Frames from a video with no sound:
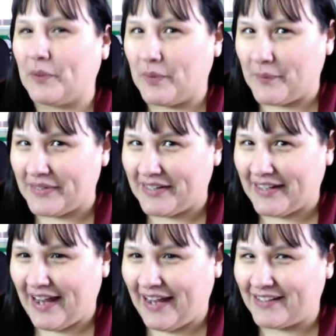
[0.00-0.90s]
we win
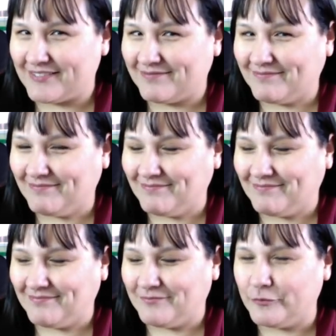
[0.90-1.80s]
today
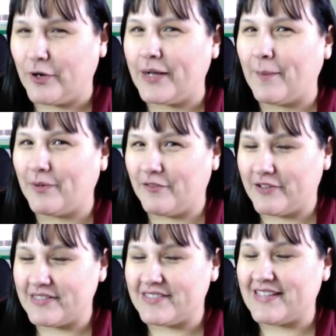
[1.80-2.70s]
for a number of
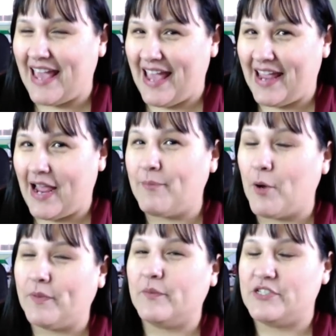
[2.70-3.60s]
reasons. A, I'm
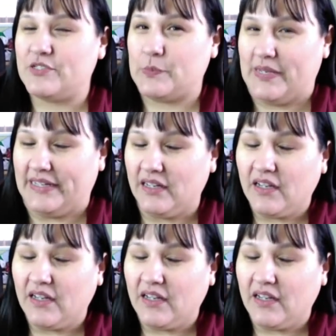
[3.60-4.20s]
hoping we just win.